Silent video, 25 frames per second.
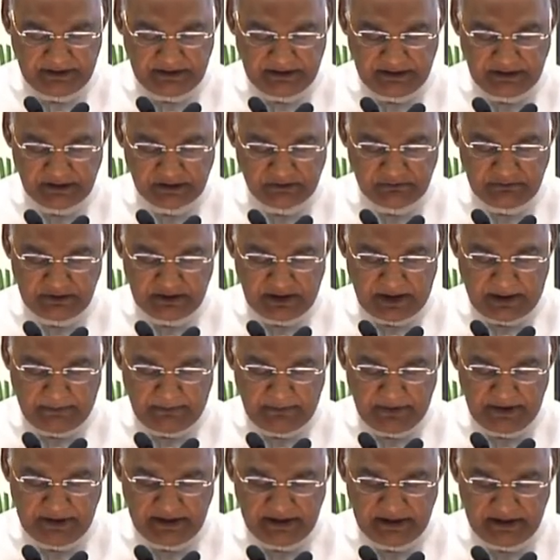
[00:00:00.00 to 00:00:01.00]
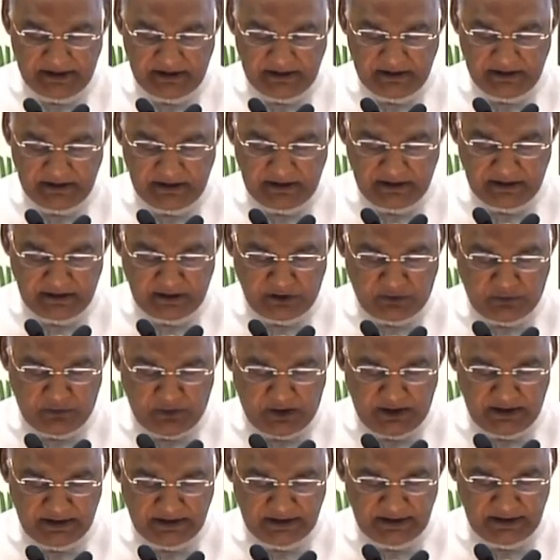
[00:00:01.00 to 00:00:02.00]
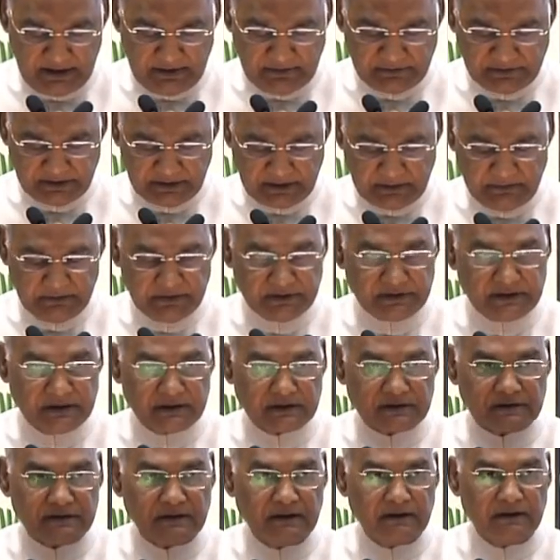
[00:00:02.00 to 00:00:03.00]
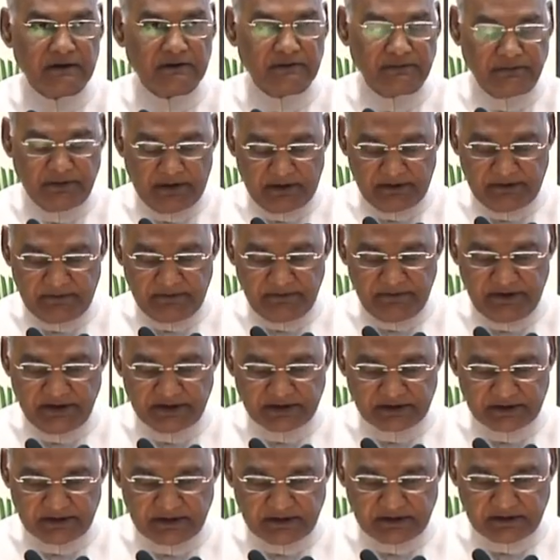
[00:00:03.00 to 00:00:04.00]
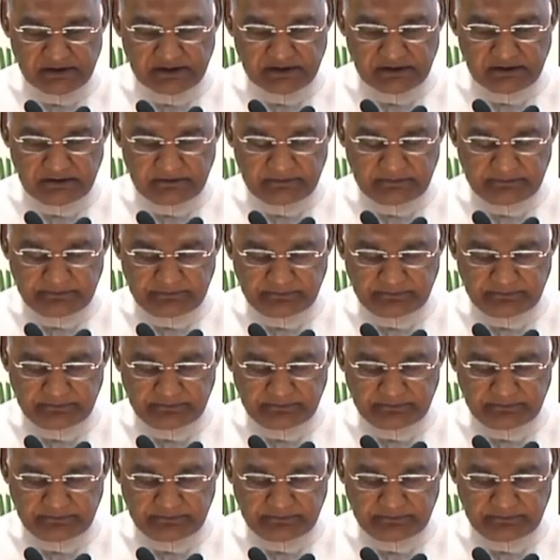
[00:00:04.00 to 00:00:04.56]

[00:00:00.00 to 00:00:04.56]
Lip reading: This will upgrade the quality of services for visitors.